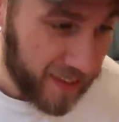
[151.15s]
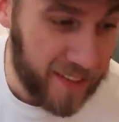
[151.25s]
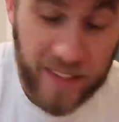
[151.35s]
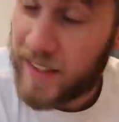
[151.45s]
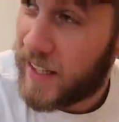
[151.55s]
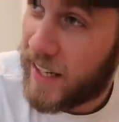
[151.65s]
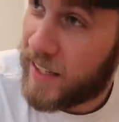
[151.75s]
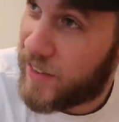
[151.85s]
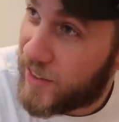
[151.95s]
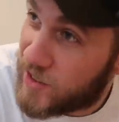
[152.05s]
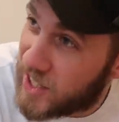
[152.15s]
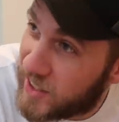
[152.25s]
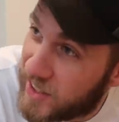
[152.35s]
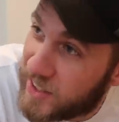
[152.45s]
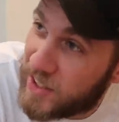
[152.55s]
it. Any of those
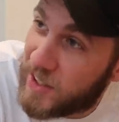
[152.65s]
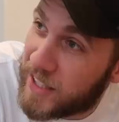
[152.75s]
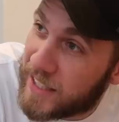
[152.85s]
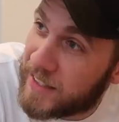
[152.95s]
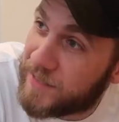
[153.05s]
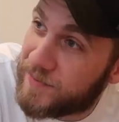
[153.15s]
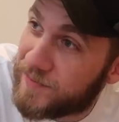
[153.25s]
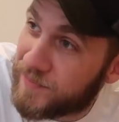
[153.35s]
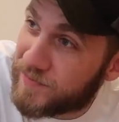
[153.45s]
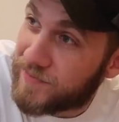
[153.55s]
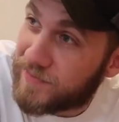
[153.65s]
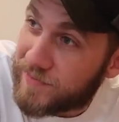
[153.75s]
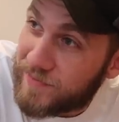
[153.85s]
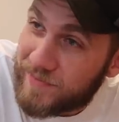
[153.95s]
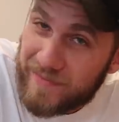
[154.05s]
sound good to you, honey?
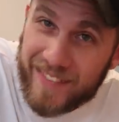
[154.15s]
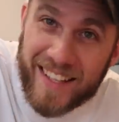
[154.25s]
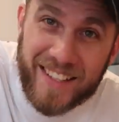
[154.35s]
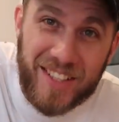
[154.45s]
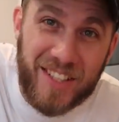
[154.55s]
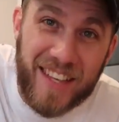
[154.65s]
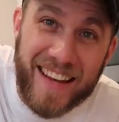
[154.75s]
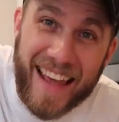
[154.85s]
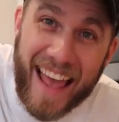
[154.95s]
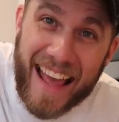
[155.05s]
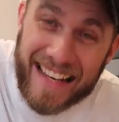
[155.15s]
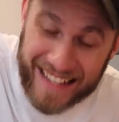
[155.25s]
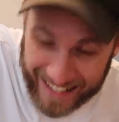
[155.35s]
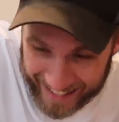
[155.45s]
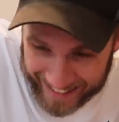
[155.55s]
Any. She said
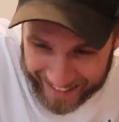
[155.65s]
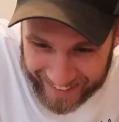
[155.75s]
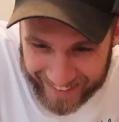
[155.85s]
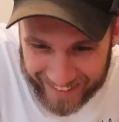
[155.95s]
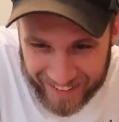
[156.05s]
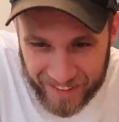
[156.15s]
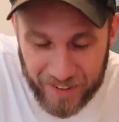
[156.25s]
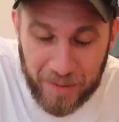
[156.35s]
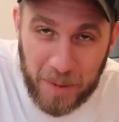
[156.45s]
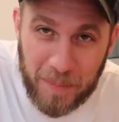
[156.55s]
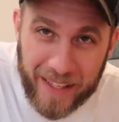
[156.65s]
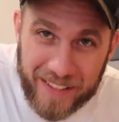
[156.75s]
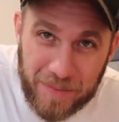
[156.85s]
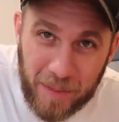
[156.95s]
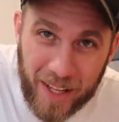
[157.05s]
any. So I'm gonna make
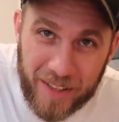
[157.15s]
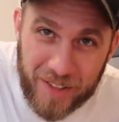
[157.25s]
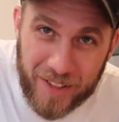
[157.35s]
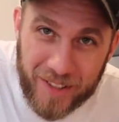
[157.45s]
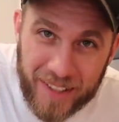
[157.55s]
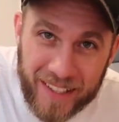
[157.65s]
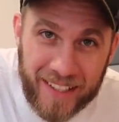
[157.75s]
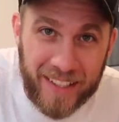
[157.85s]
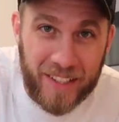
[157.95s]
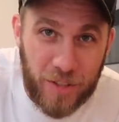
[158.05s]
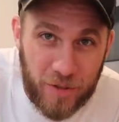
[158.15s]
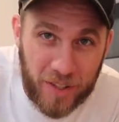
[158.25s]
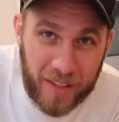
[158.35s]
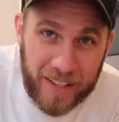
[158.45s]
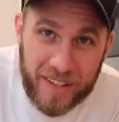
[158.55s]
us some lunch. Use
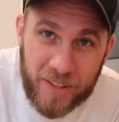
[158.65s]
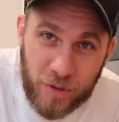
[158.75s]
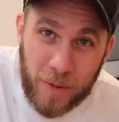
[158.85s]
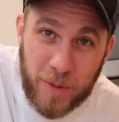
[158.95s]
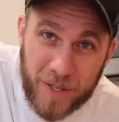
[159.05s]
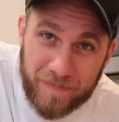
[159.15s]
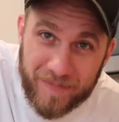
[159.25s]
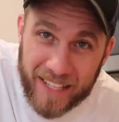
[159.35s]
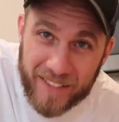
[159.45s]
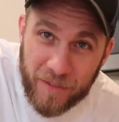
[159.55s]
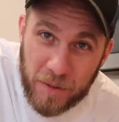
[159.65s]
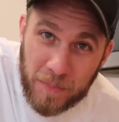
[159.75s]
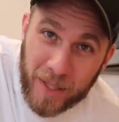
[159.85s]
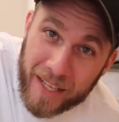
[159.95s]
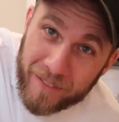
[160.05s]
our link in the description. Thanks
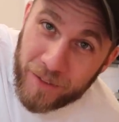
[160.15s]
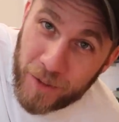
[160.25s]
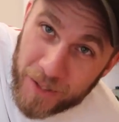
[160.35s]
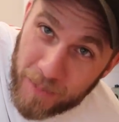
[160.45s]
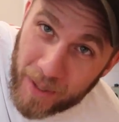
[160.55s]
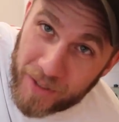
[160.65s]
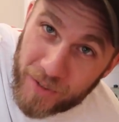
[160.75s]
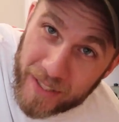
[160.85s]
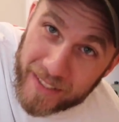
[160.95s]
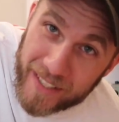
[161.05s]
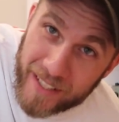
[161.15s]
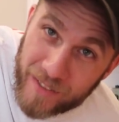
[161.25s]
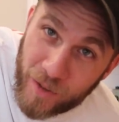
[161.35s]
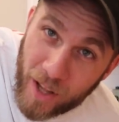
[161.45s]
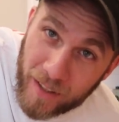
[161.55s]
EveryPlate for sponsoring
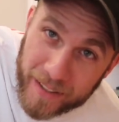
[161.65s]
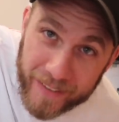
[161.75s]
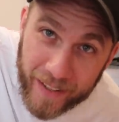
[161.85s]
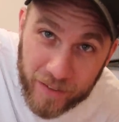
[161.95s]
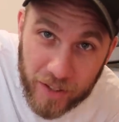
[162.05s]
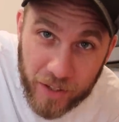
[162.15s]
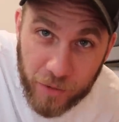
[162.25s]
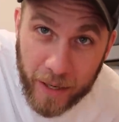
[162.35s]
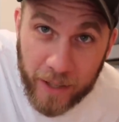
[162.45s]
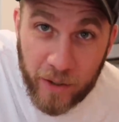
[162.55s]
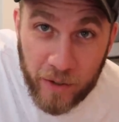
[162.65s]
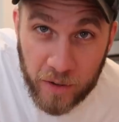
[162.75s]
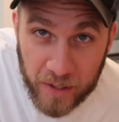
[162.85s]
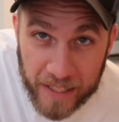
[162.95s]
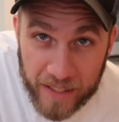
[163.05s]
today's vlog. And now to your
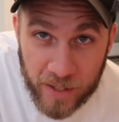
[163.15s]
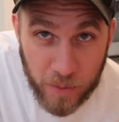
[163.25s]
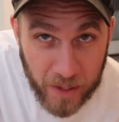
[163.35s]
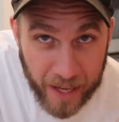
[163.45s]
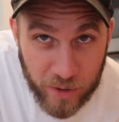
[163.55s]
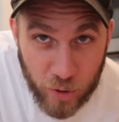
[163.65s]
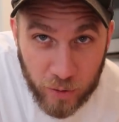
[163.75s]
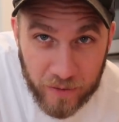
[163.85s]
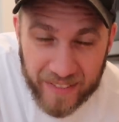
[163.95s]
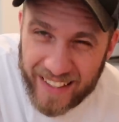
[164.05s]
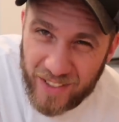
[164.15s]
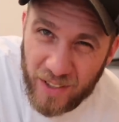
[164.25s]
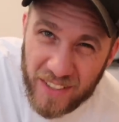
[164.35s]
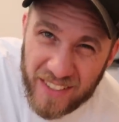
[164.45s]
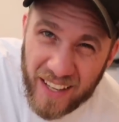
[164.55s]
regularly scheduled, that's
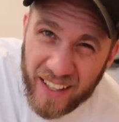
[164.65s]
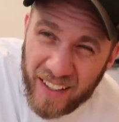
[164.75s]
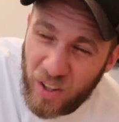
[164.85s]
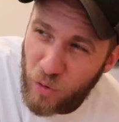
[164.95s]
hard to say,